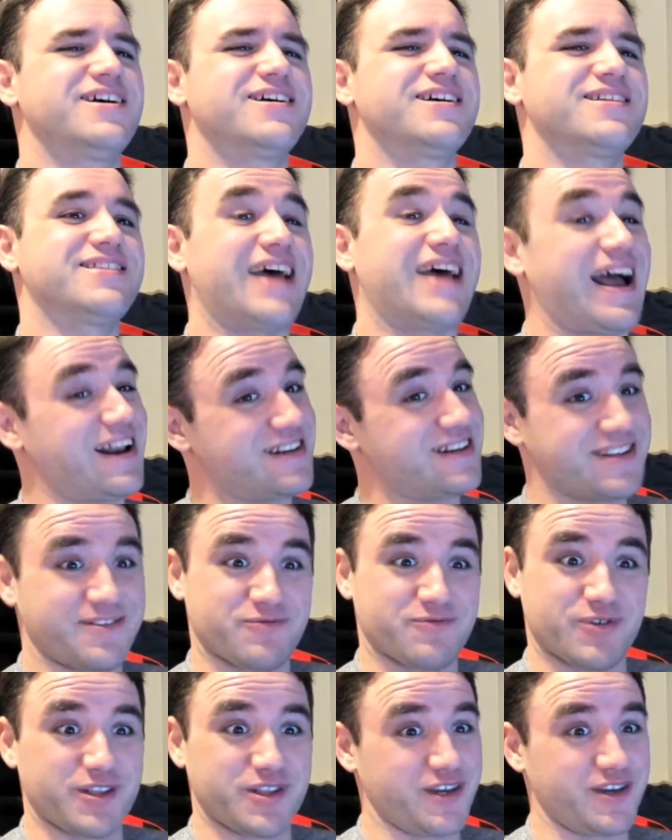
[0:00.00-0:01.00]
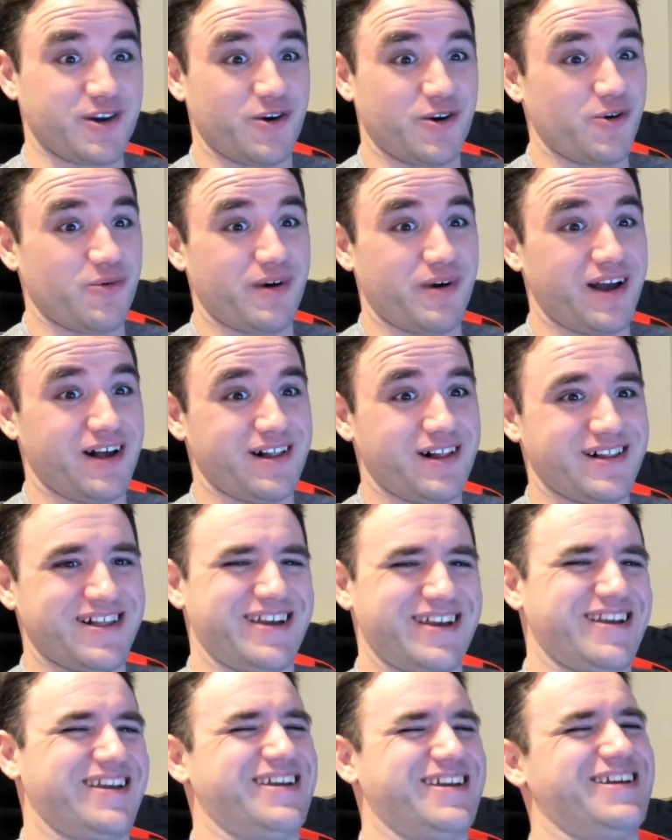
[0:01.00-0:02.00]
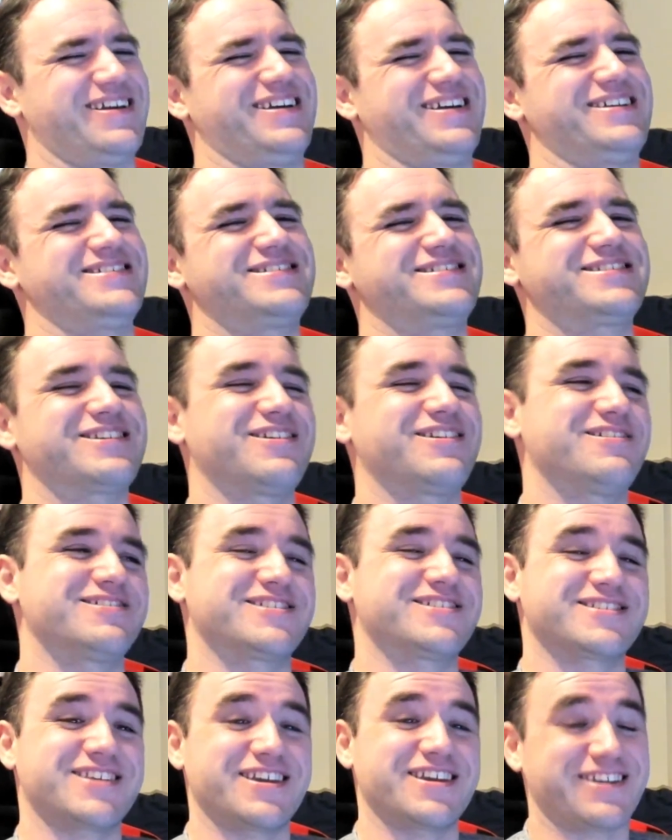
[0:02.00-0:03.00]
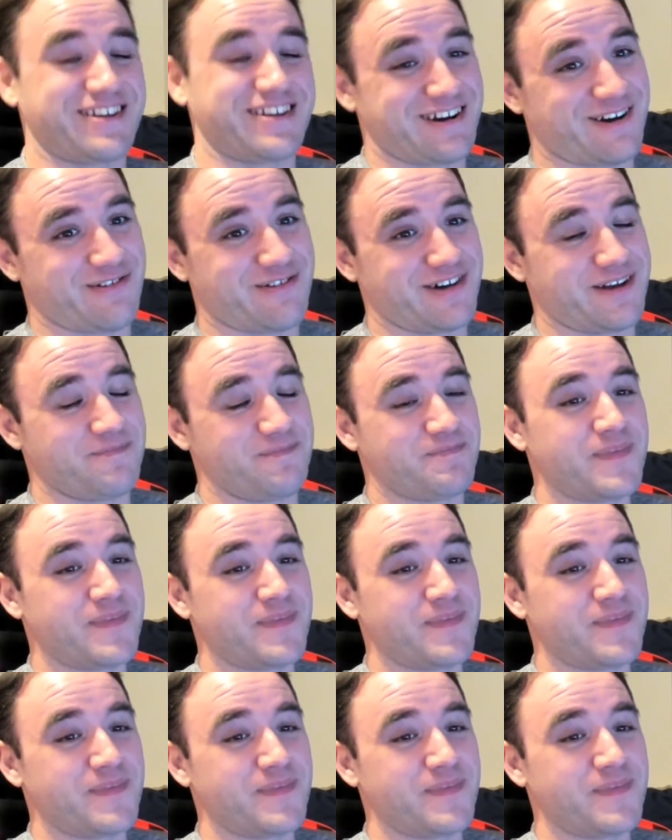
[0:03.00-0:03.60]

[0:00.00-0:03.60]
That didn't really go well, and so he was just like, you know what,